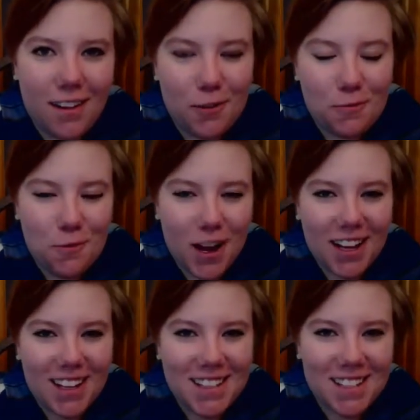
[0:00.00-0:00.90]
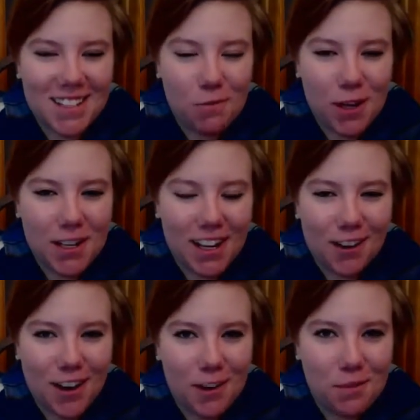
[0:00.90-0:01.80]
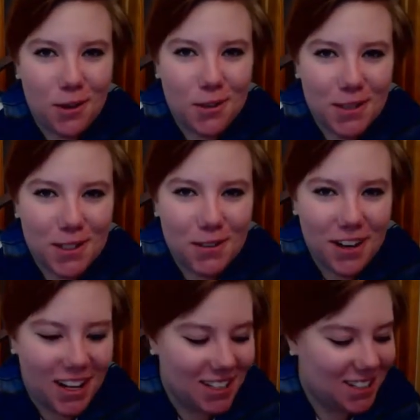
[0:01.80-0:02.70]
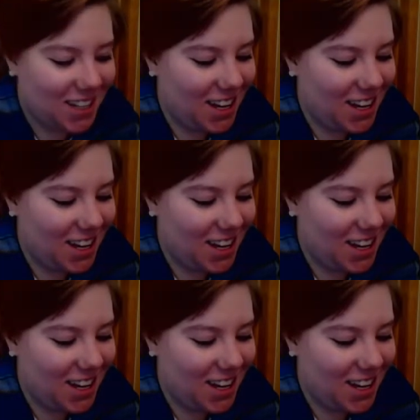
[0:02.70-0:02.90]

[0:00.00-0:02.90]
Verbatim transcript: what Edgar Allan Poe's best story is,